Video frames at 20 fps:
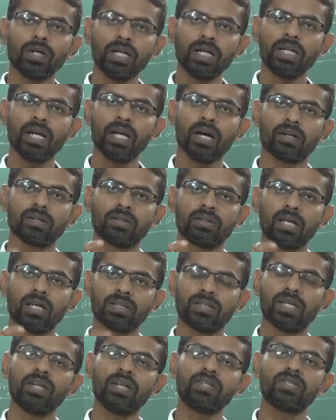Okay, here
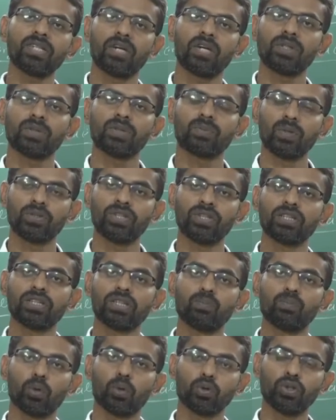the sensor which
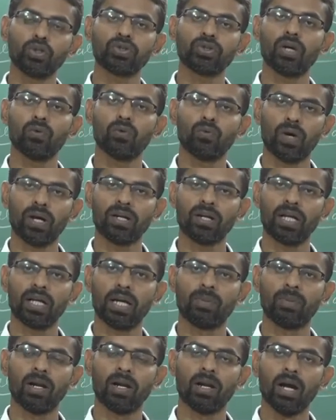measures the position of
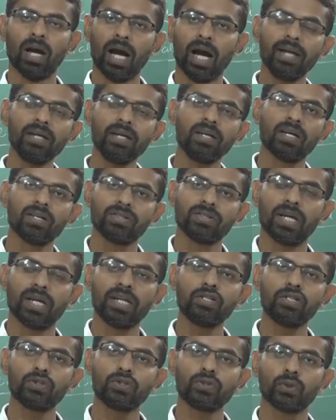work table and
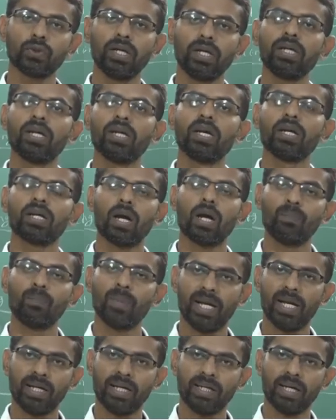sends to the
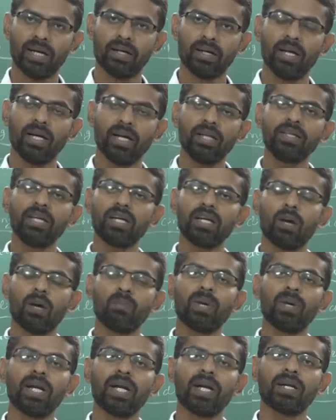comparator. In the
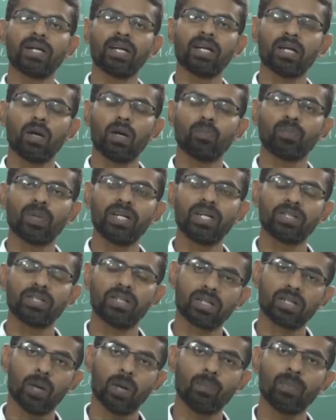comparator,
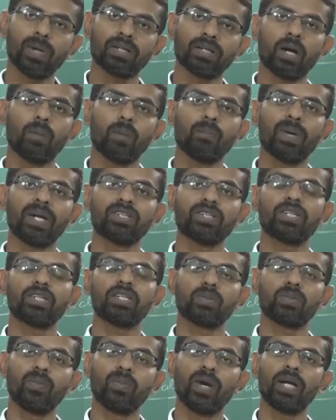
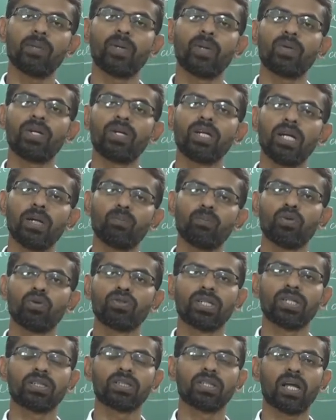comparison is made between
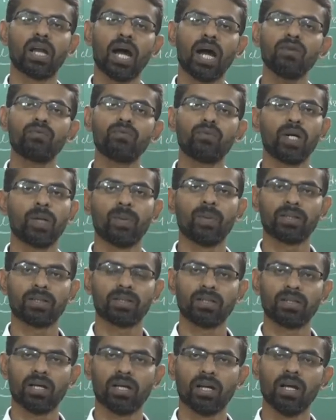input signal and
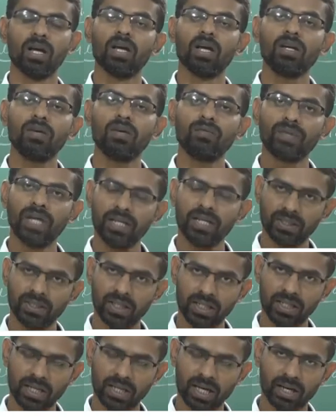feedback signal. If there
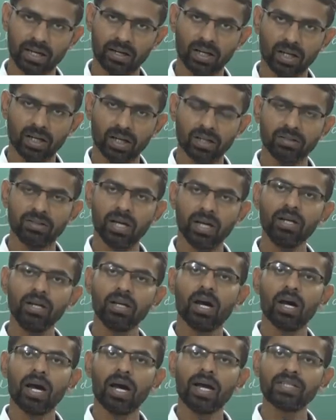is any error,
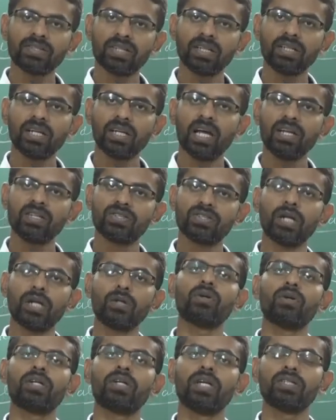then a signal is
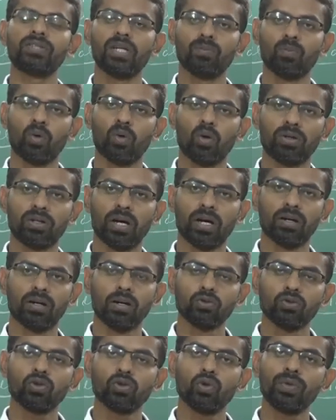sent to DC
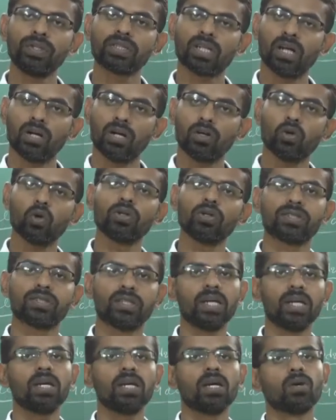motor, so which
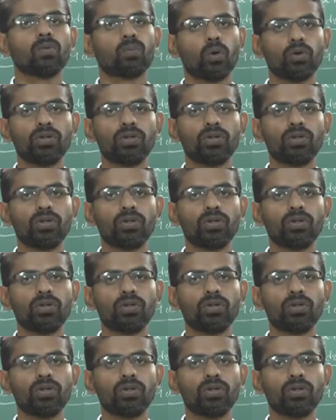controls the